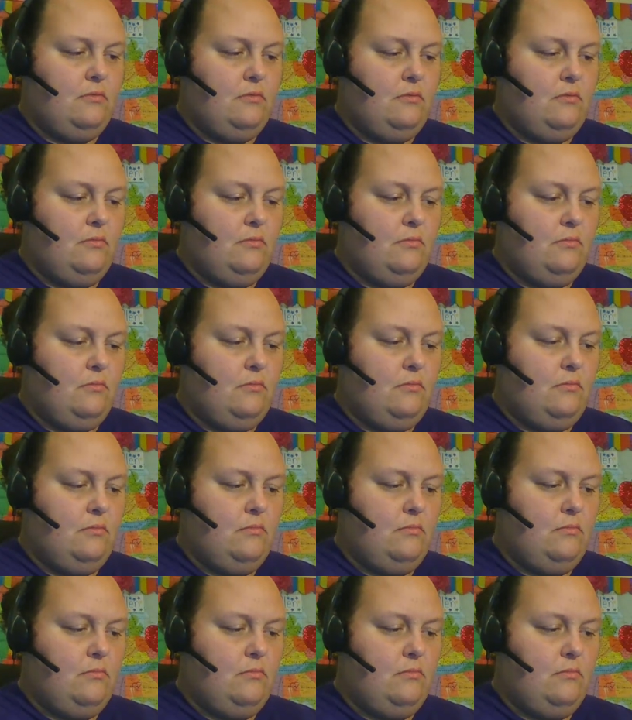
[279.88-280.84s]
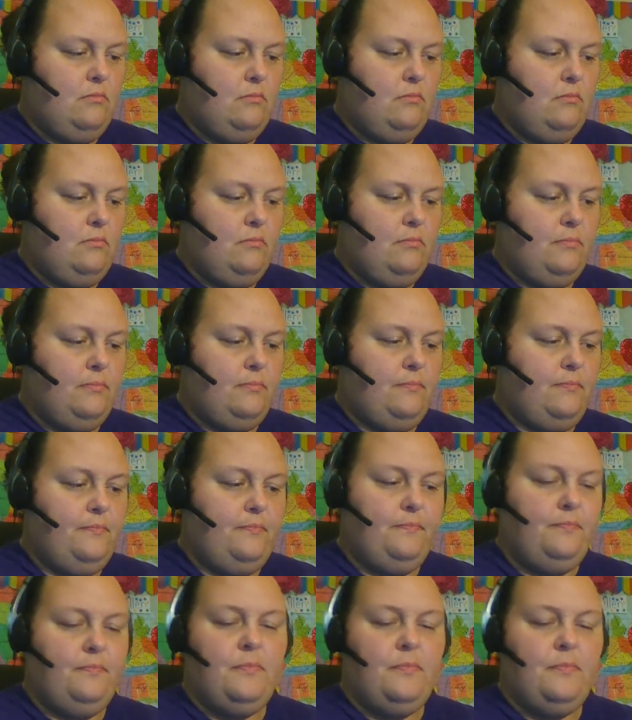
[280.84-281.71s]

[no speech]